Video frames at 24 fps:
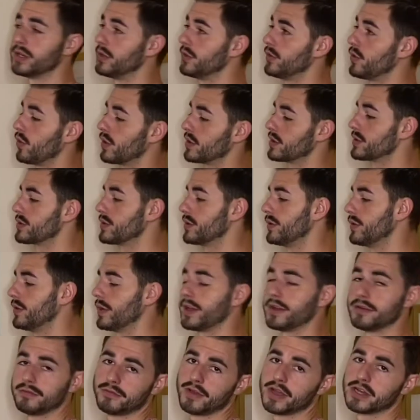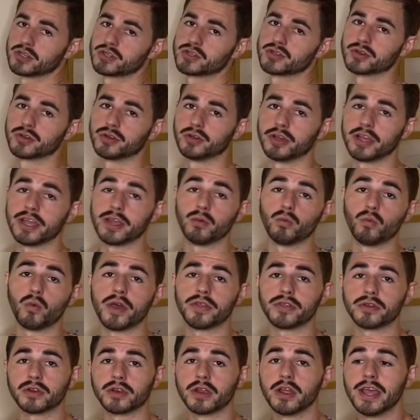dorsal and ventral and
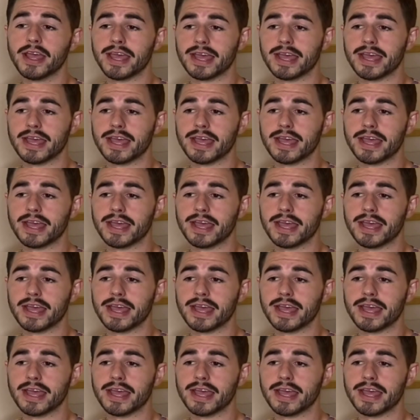whether